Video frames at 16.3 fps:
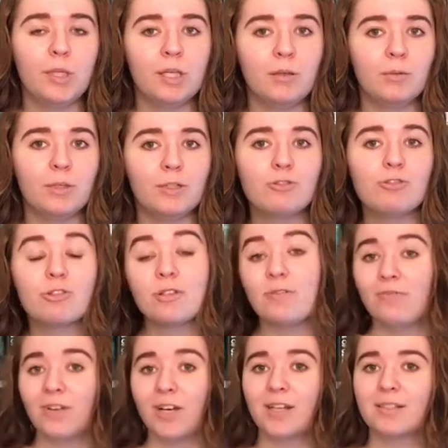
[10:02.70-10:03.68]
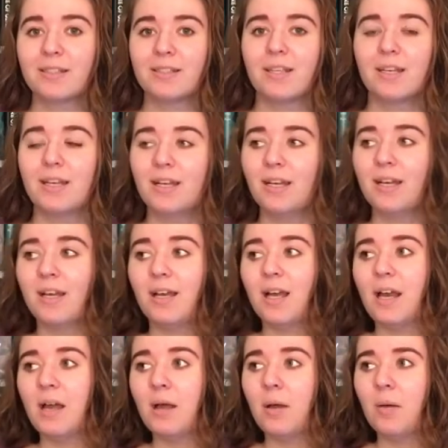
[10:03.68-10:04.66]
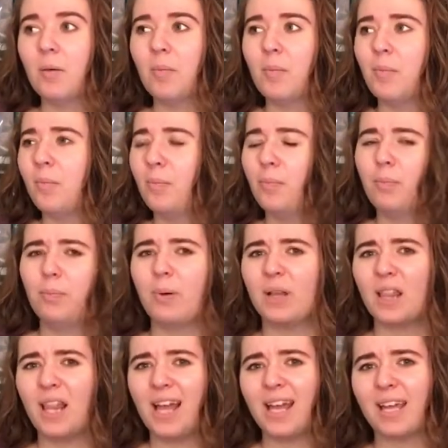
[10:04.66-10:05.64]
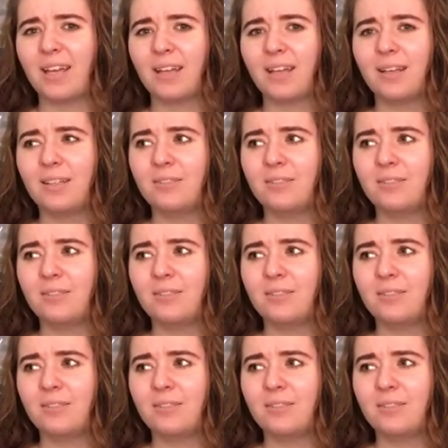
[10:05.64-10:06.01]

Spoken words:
be interested in Voss. But like,